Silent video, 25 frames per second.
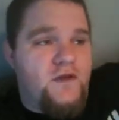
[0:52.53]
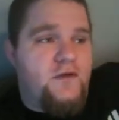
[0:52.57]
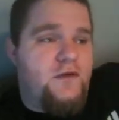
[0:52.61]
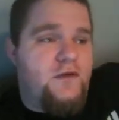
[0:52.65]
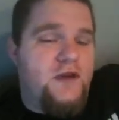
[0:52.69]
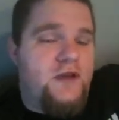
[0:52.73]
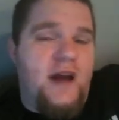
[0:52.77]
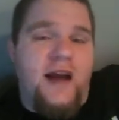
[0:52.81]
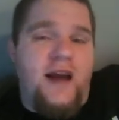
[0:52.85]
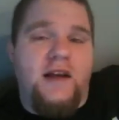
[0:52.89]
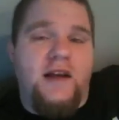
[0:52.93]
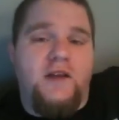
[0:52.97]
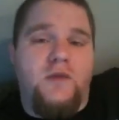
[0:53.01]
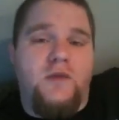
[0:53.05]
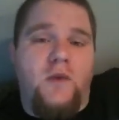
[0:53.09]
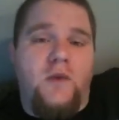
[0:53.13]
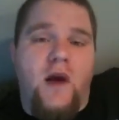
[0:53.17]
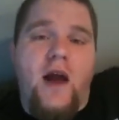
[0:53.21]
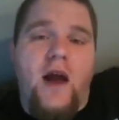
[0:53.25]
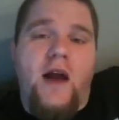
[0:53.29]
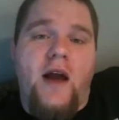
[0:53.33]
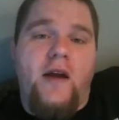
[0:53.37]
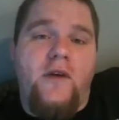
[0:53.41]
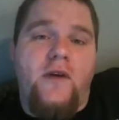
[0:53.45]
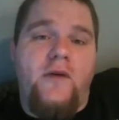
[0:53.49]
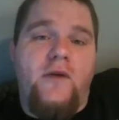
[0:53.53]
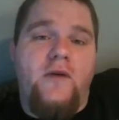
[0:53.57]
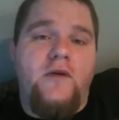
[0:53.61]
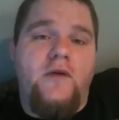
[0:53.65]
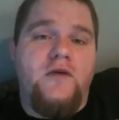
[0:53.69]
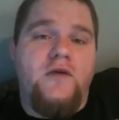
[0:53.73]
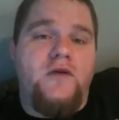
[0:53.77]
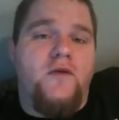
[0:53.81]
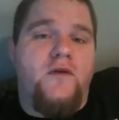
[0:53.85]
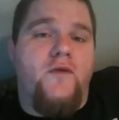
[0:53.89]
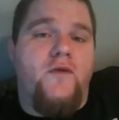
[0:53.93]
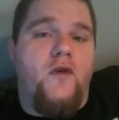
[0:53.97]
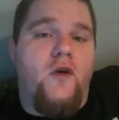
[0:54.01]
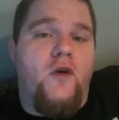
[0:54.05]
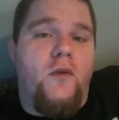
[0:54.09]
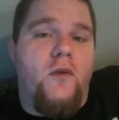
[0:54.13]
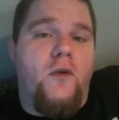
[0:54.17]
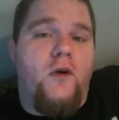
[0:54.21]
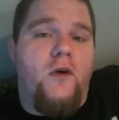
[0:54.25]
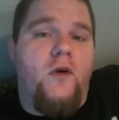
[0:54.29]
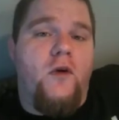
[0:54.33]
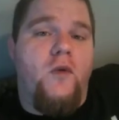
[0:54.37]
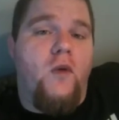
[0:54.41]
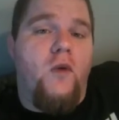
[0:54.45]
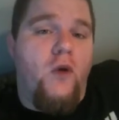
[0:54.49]
Jack Swagger, who's a
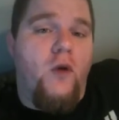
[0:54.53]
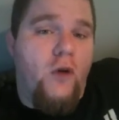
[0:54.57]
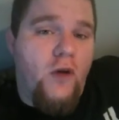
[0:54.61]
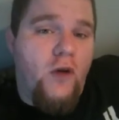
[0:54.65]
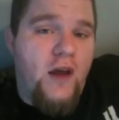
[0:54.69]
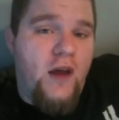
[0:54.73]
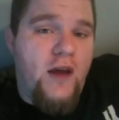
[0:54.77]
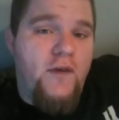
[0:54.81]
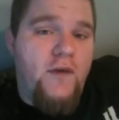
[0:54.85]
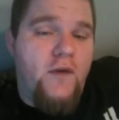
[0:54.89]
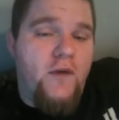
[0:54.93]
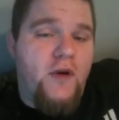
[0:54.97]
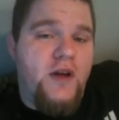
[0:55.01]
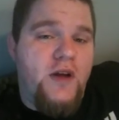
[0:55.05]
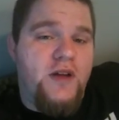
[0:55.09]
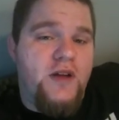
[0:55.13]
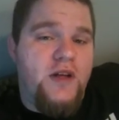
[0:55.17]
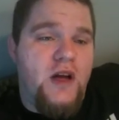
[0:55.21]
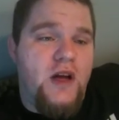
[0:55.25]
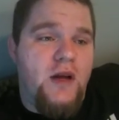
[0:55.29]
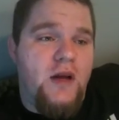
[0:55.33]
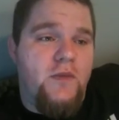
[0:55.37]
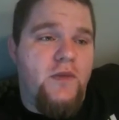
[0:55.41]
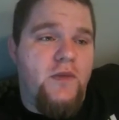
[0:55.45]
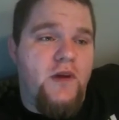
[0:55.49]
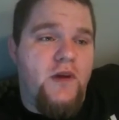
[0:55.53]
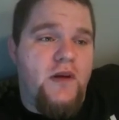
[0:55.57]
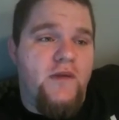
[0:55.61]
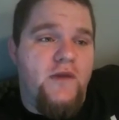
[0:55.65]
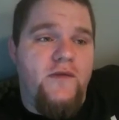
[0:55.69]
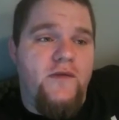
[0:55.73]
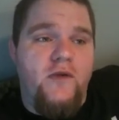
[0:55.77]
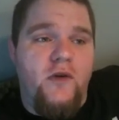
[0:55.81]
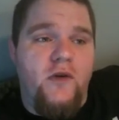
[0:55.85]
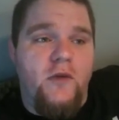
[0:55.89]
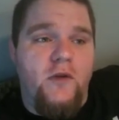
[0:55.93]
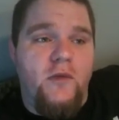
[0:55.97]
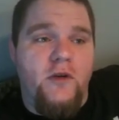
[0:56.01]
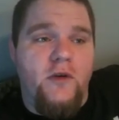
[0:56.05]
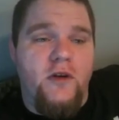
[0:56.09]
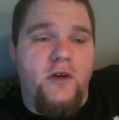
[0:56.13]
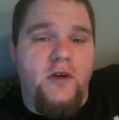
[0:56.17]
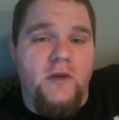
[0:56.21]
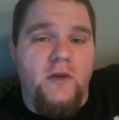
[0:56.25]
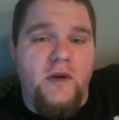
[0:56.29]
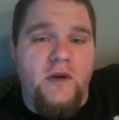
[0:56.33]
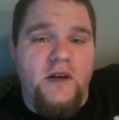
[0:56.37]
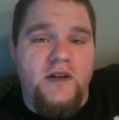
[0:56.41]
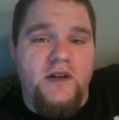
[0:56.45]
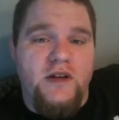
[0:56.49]
former World Heavyweight champion, a former
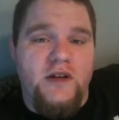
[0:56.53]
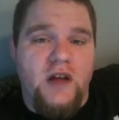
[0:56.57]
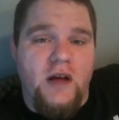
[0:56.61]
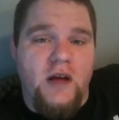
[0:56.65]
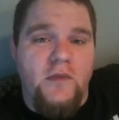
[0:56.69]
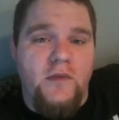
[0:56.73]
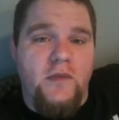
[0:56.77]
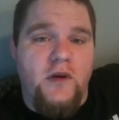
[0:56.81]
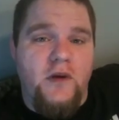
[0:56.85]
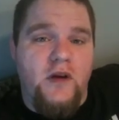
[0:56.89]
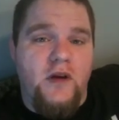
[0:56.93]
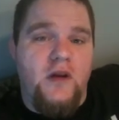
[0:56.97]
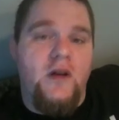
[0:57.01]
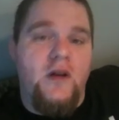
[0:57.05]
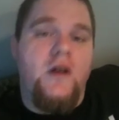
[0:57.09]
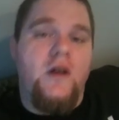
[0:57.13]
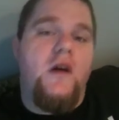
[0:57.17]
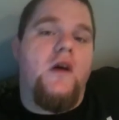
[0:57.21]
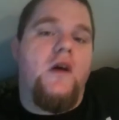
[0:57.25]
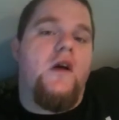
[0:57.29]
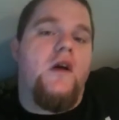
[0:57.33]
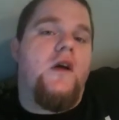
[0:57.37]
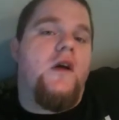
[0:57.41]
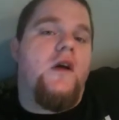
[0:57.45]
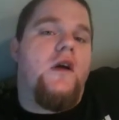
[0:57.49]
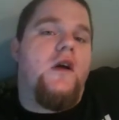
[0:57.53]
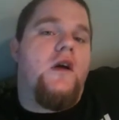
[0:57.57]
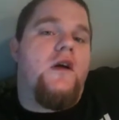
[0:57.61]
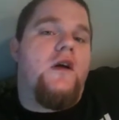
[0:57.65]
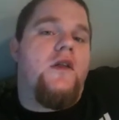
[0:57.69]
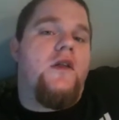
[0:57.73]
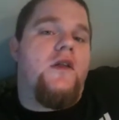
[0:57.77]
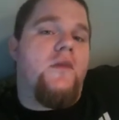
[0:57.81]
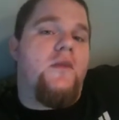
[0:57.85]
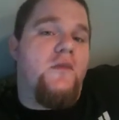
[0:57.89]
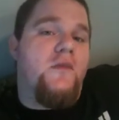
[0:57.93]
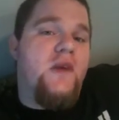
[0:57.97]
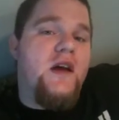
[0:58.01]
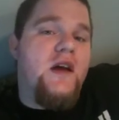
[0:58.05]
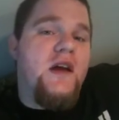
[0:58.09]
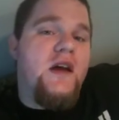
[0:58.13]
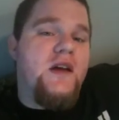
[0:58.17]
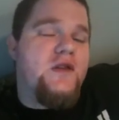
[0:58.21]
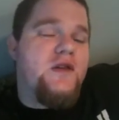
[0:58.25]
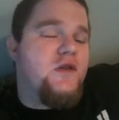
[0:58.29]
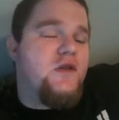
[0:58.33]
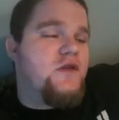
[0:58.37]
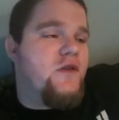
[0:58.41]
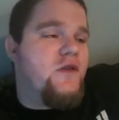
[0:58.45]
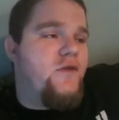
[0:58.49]
U.S. champion. The
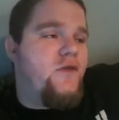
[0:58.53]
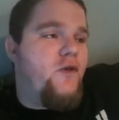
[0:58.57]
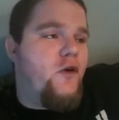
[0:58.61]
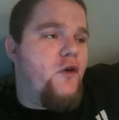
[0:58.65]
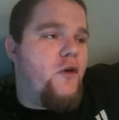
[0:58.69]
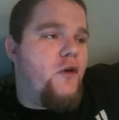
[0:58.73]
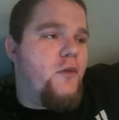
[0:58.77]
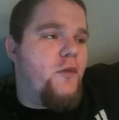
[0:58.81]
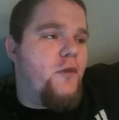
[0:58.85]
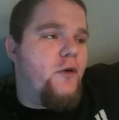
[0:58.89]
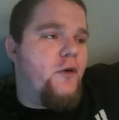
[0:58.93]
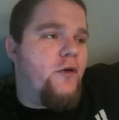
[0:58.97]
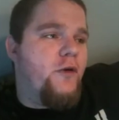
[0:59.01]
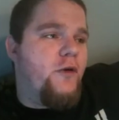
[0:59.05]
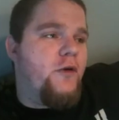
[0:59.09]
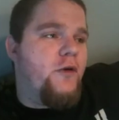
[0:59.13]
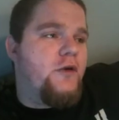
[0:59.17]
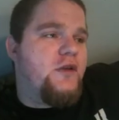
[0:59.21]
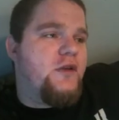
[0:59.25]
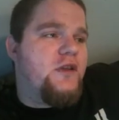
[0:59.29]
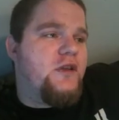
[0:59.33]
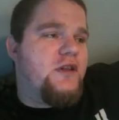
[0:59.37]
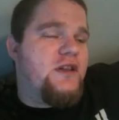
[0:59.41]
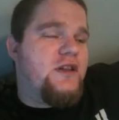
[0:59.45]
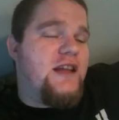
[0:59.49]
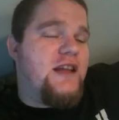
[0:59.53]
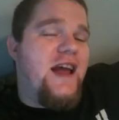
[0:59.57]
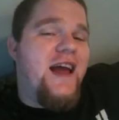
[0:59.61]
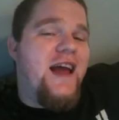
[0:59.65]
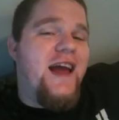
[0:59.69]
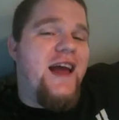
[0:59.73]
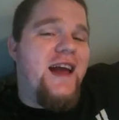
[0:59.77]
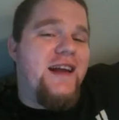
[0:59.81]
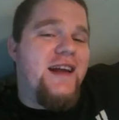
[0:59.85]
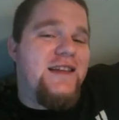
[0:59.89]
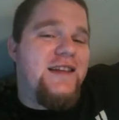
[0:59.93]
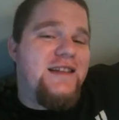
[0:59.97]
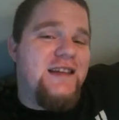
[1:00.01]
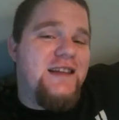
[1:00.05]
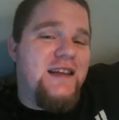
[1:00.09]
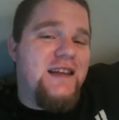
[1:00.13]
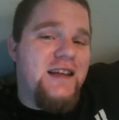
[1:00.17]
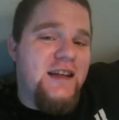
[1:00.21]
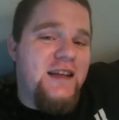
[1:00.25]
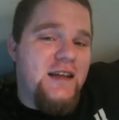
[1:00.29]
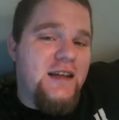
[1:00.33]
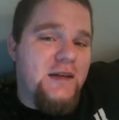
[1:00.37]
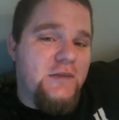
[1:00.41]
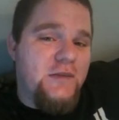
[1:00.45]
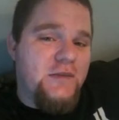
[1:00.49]
Miz, who's a former
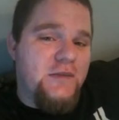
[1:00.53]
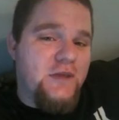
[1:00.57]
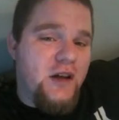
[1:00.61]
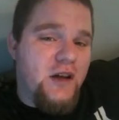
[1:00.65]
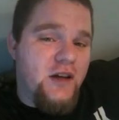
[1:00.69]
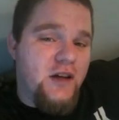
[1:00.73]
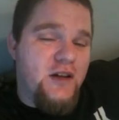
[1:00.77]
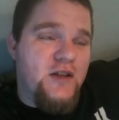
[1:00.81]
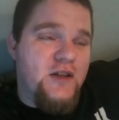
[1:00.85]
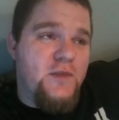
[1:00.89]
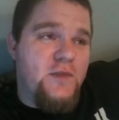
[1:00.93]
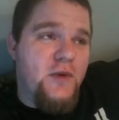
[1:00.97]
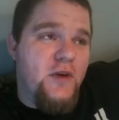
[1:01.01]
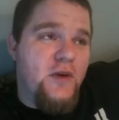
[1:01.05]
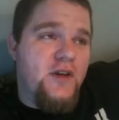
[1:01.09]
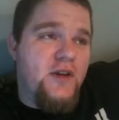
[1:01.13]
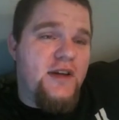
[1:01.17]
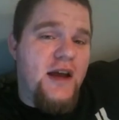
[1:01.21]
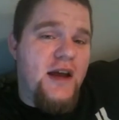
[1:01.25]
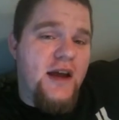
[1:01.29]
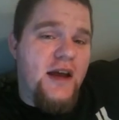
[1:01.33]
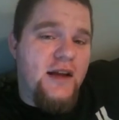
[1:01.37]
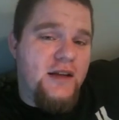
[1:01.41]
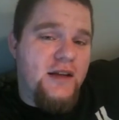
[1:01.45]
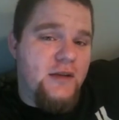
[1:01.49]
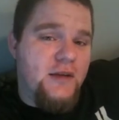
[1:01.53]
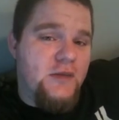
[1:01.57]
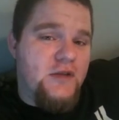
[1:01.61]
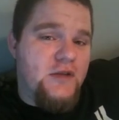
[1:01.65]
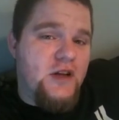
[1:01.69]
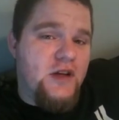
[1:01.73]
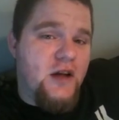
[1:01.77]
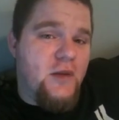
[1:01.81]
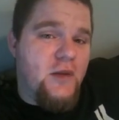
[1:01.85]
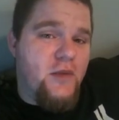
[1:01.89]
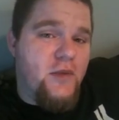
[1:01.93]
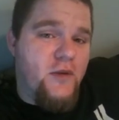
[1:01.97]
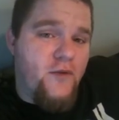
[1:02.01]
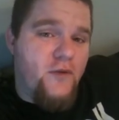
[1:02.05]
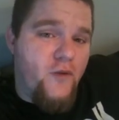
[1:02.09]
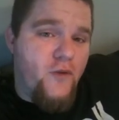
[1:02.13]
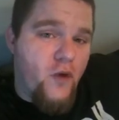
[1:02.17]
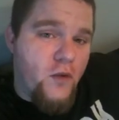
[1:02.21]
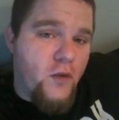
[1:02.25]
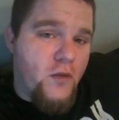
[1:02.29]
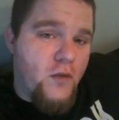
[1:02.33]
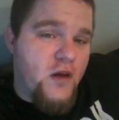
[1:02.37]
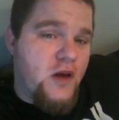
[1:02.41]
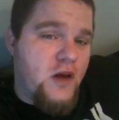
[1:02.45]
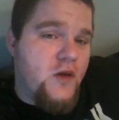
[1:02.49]
Undisputed Tag Team champion,
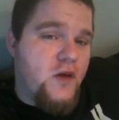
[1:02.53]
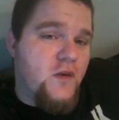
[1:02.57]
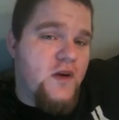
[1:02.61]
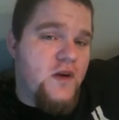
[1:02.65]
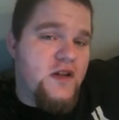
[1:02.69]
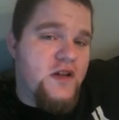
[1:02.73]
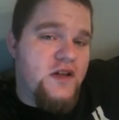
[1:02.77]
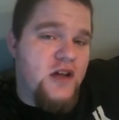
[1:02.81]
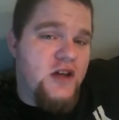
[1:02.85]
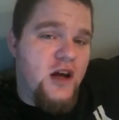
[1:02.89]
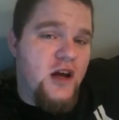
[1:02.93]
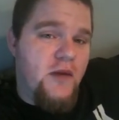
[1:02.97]
former U.S.